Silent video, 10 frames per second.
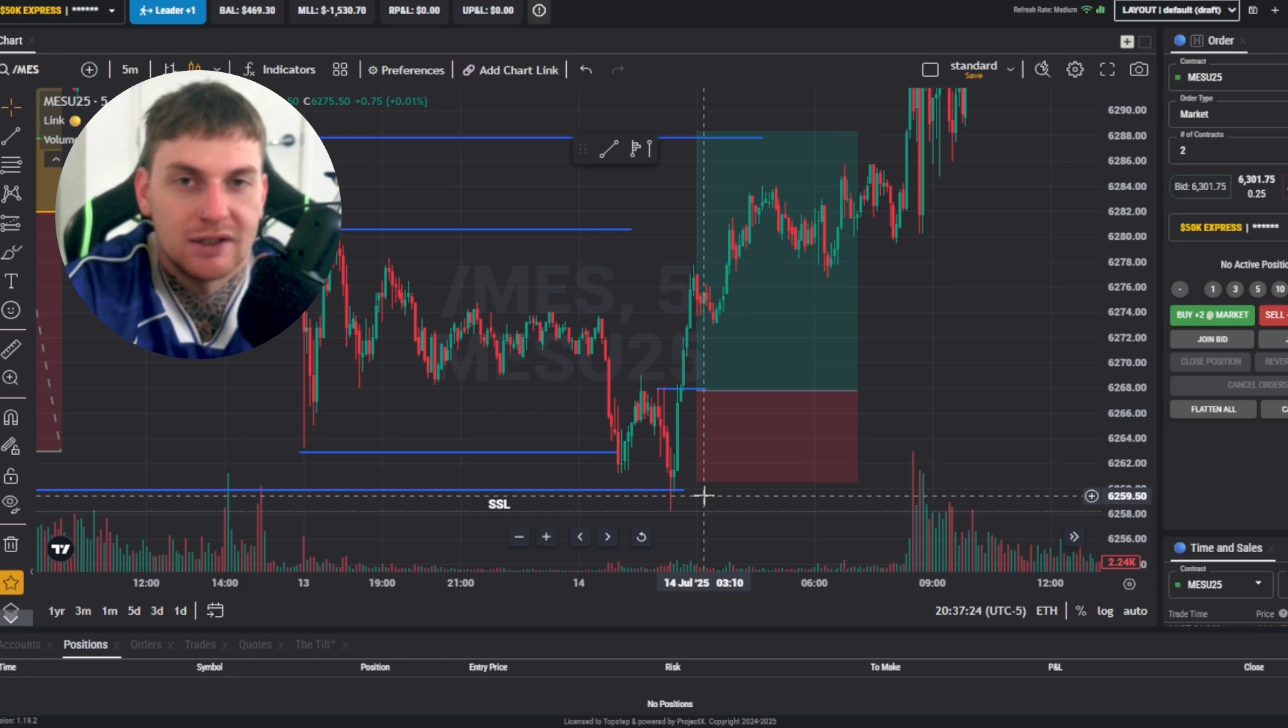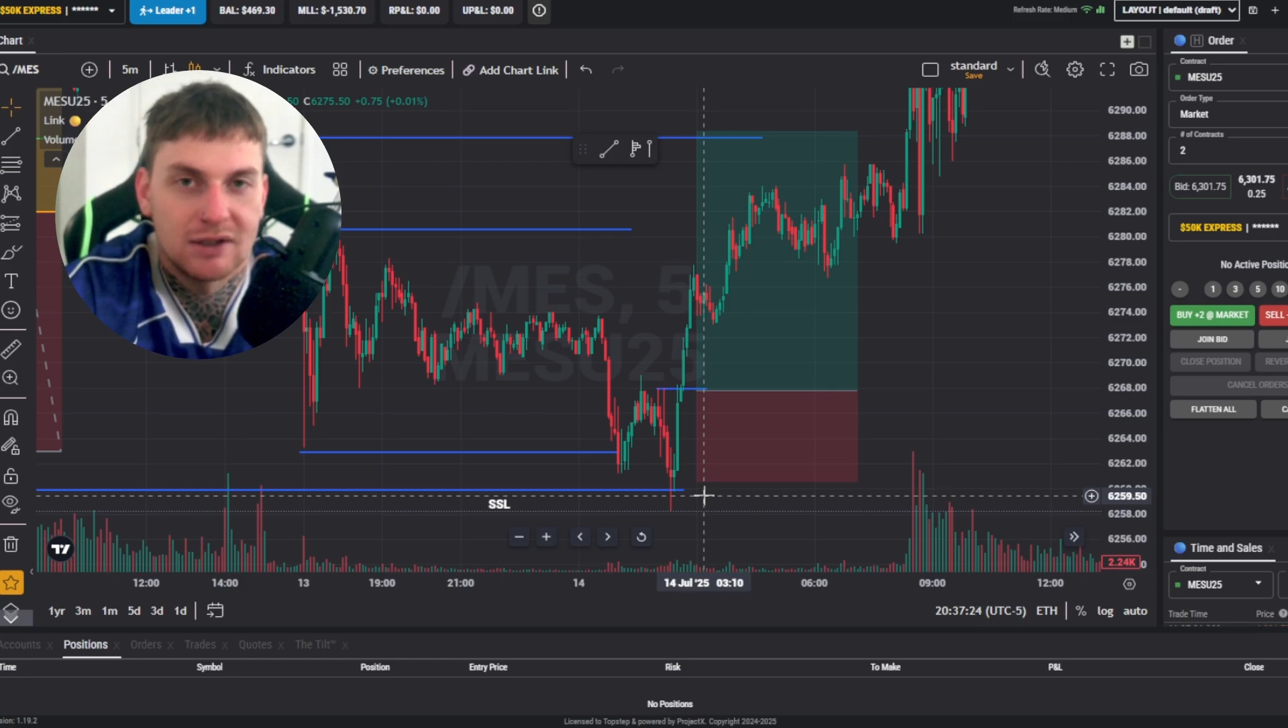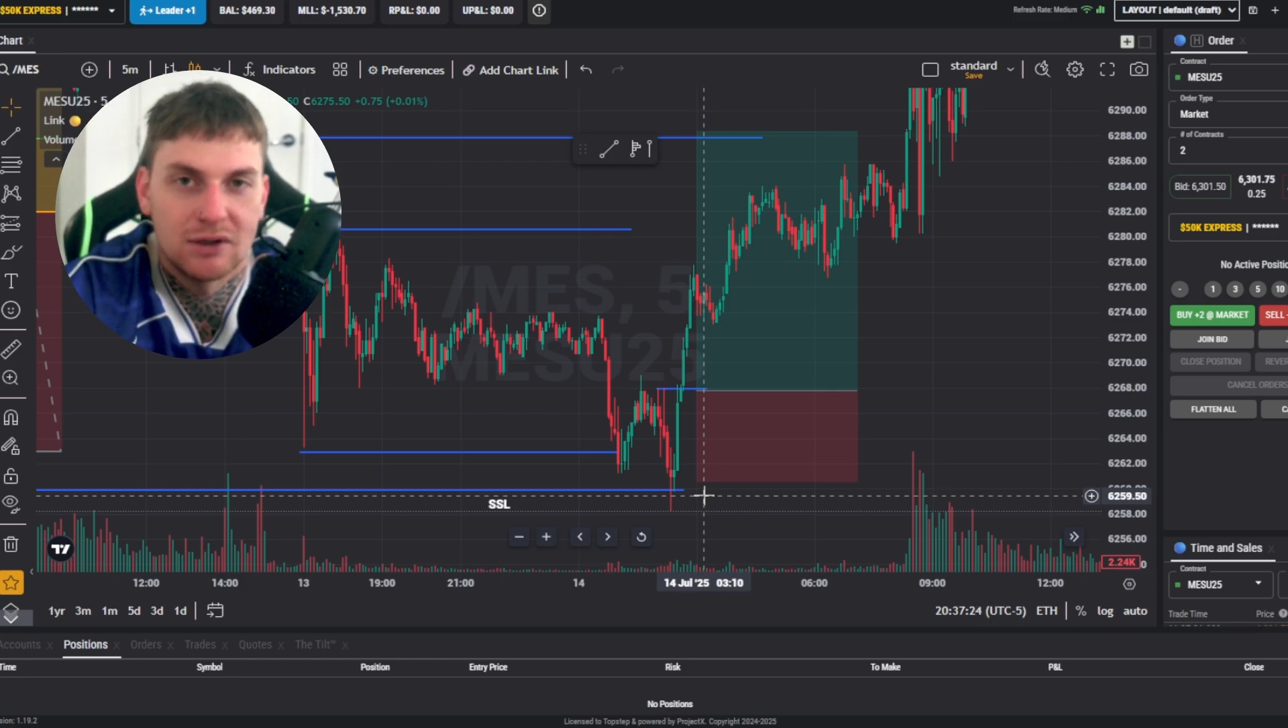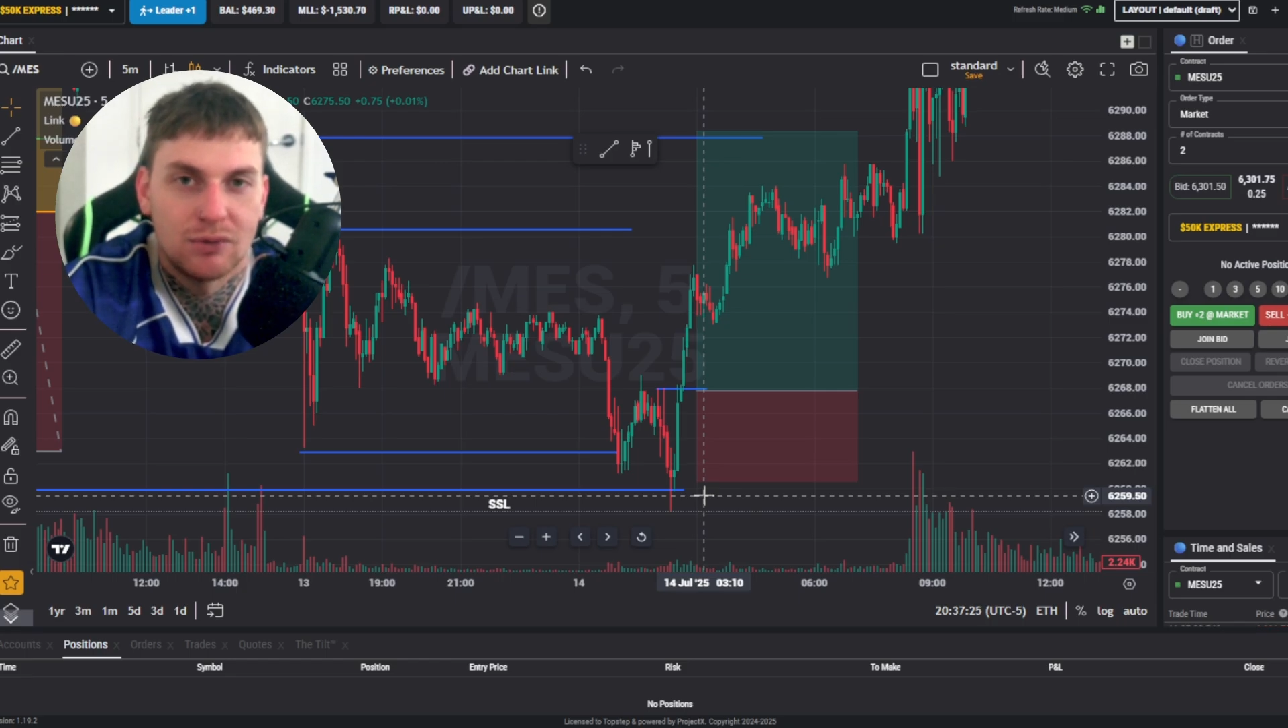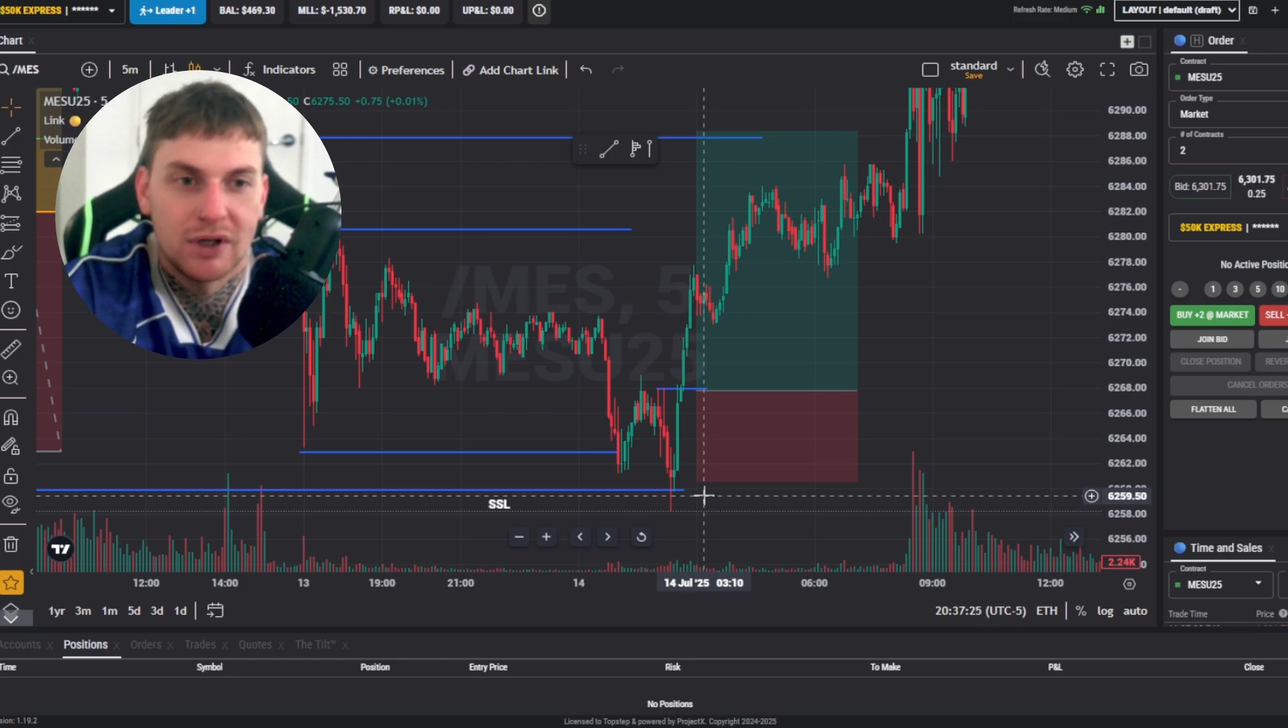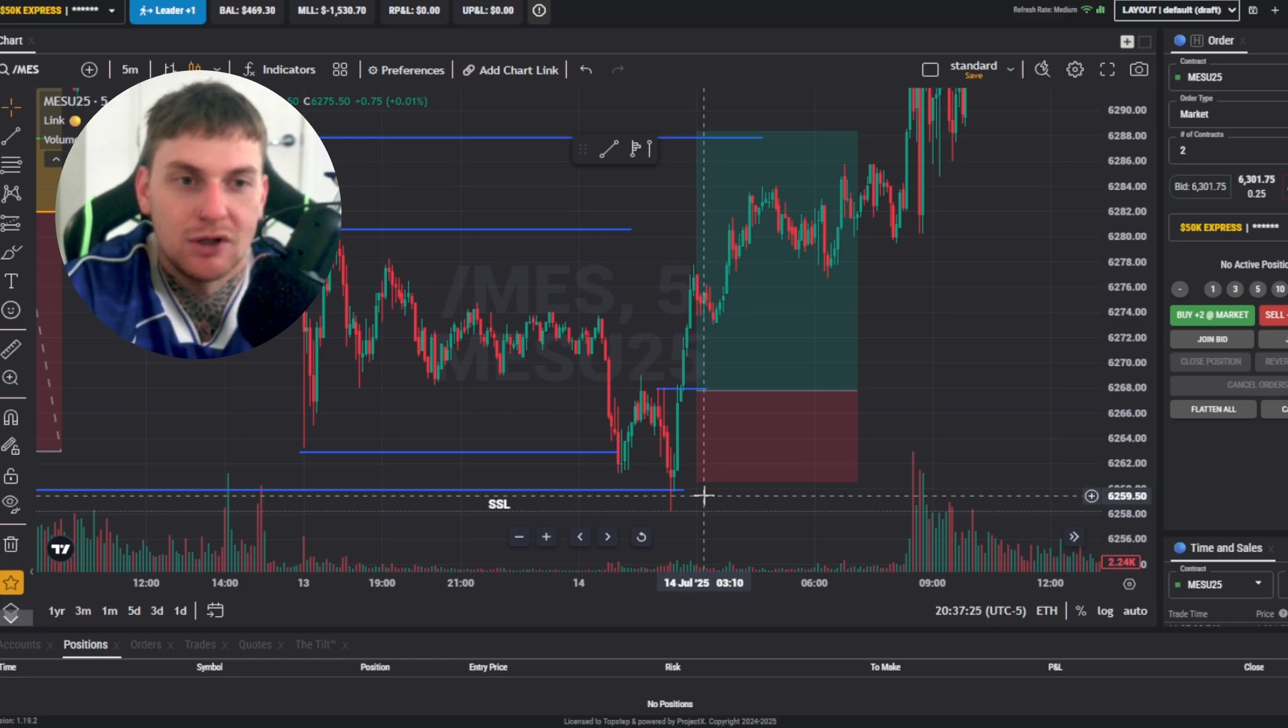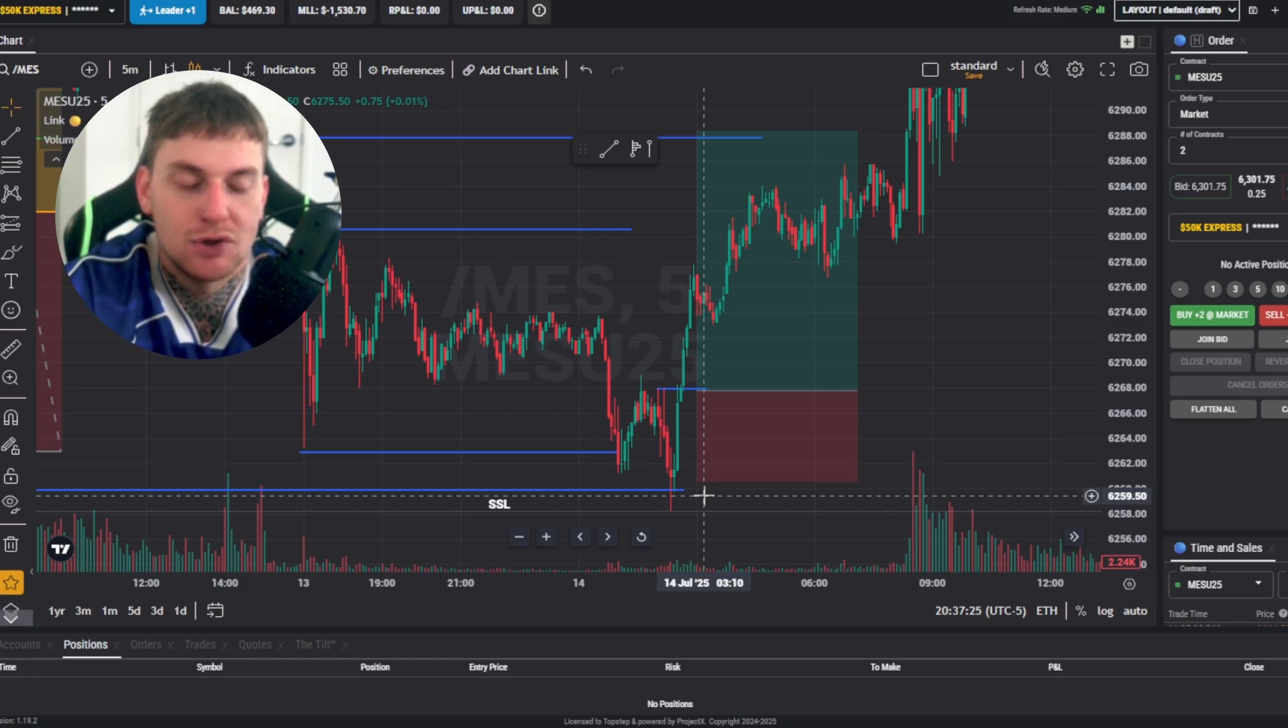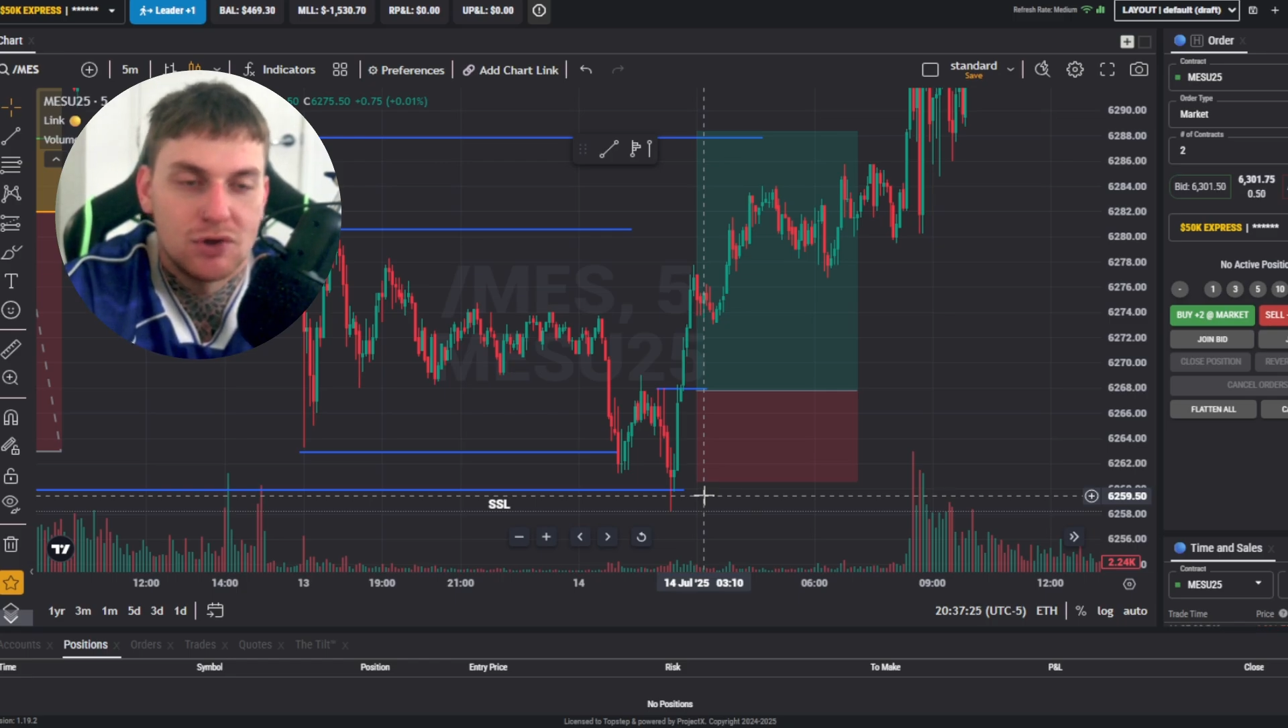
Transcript: That's not why you